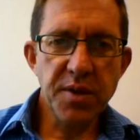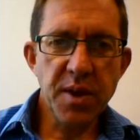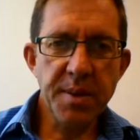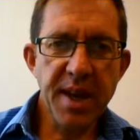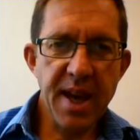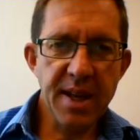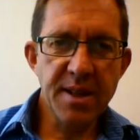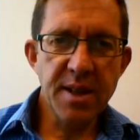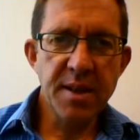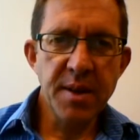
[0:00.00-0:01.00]
from
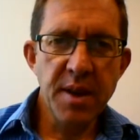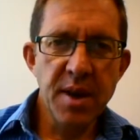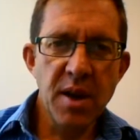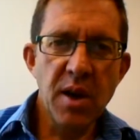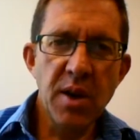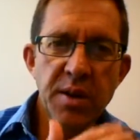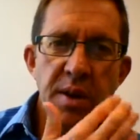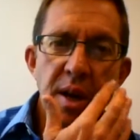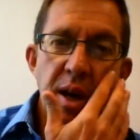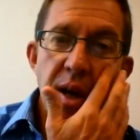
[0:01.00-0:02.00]
Canada
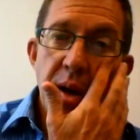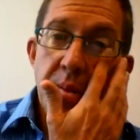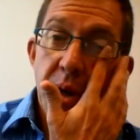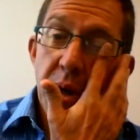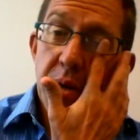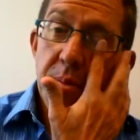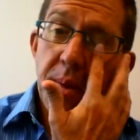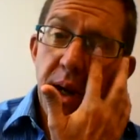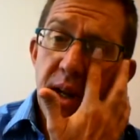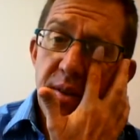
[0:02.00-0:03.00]
on
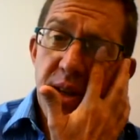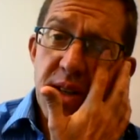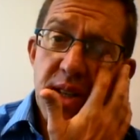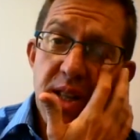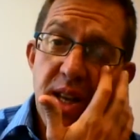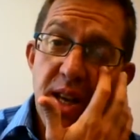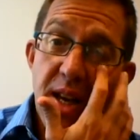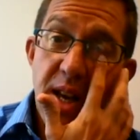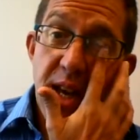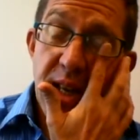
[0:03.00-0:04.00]
biodiversity
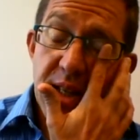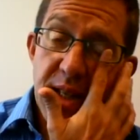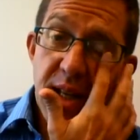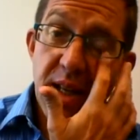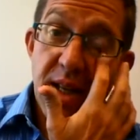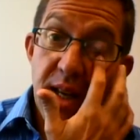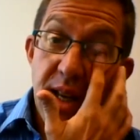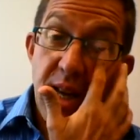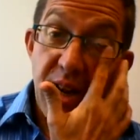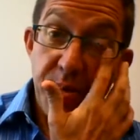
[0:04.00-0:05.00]
and
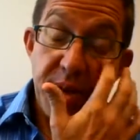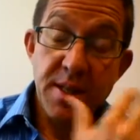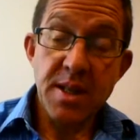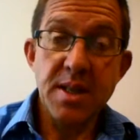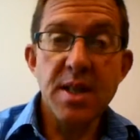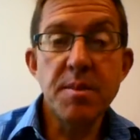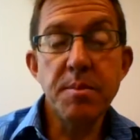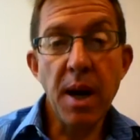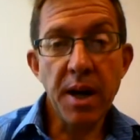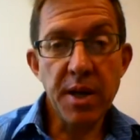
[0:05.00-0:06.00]
how business is
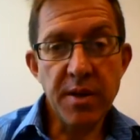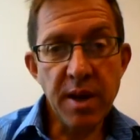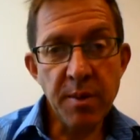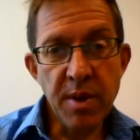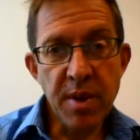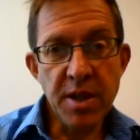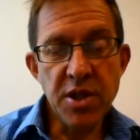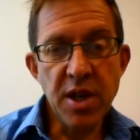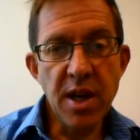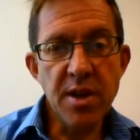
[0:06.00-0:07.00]
partnering with
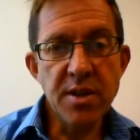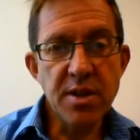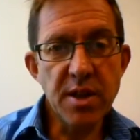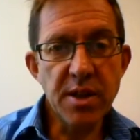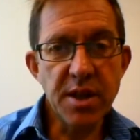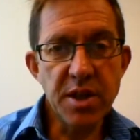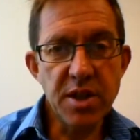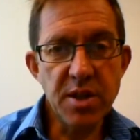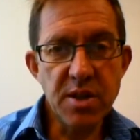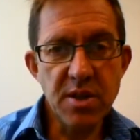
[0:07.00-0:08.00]
NGOs to look at
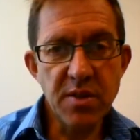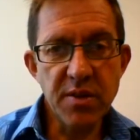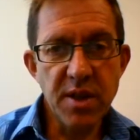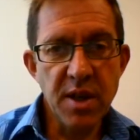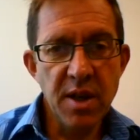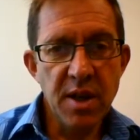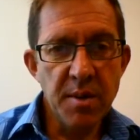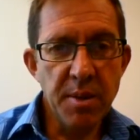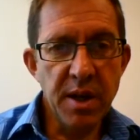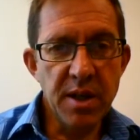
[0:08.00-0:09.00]
issues of
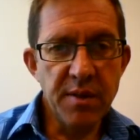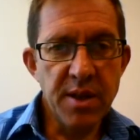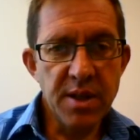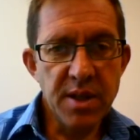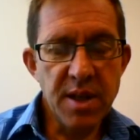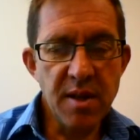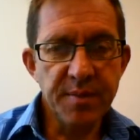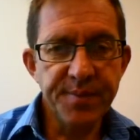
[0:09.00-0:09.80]
biodiversity.